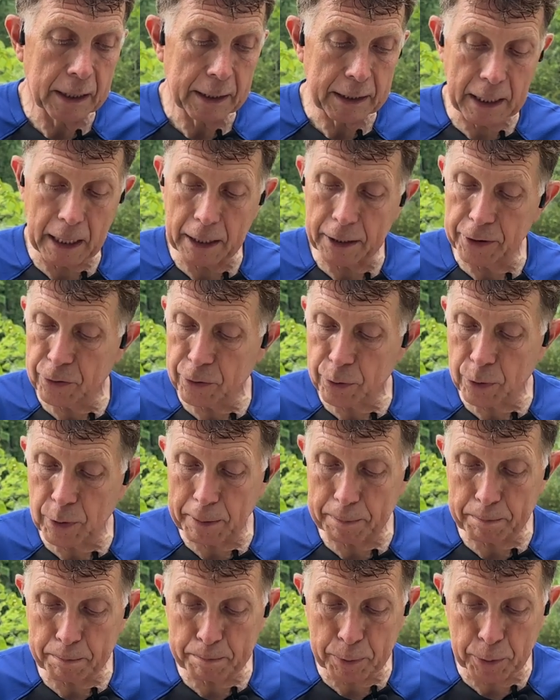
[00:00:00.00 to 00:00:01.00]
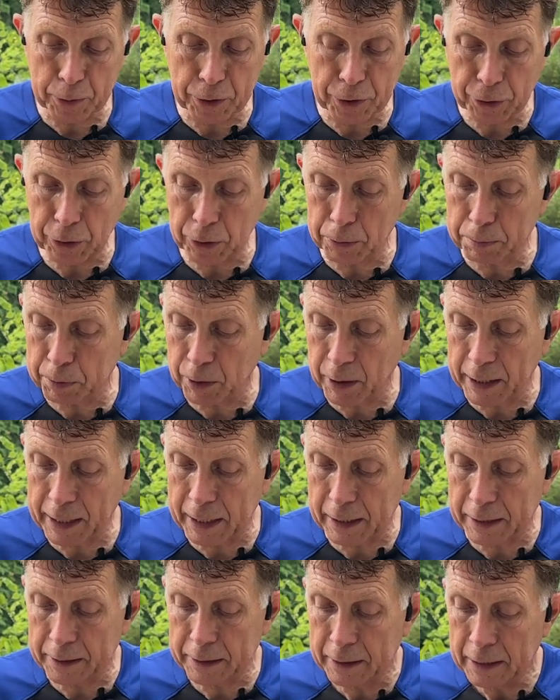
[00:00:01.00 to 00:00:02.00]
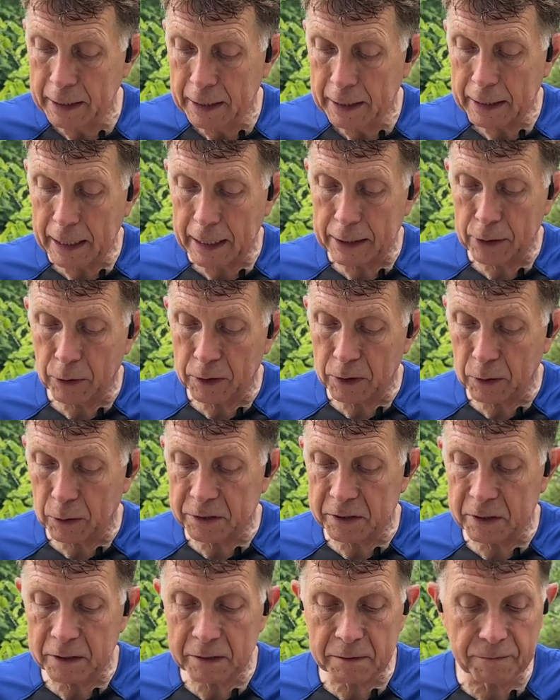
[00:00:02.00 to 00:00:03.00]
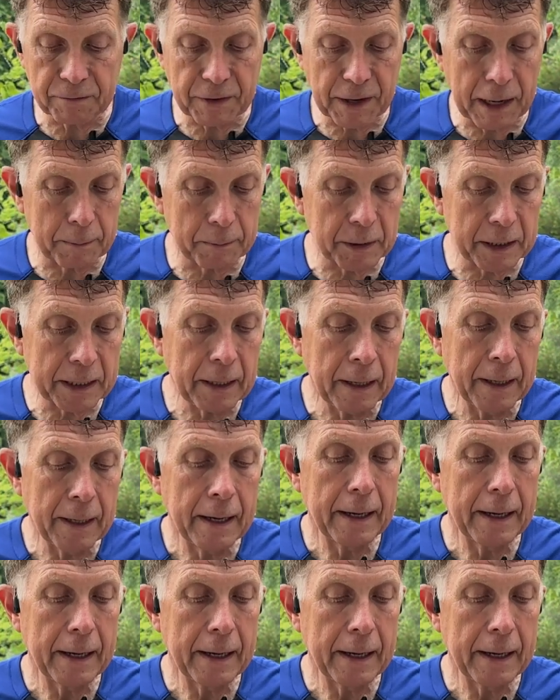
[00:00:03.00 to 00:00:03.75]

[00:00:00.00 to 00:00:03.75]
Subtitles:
Got a trip or two planned. I'm going to go see some family.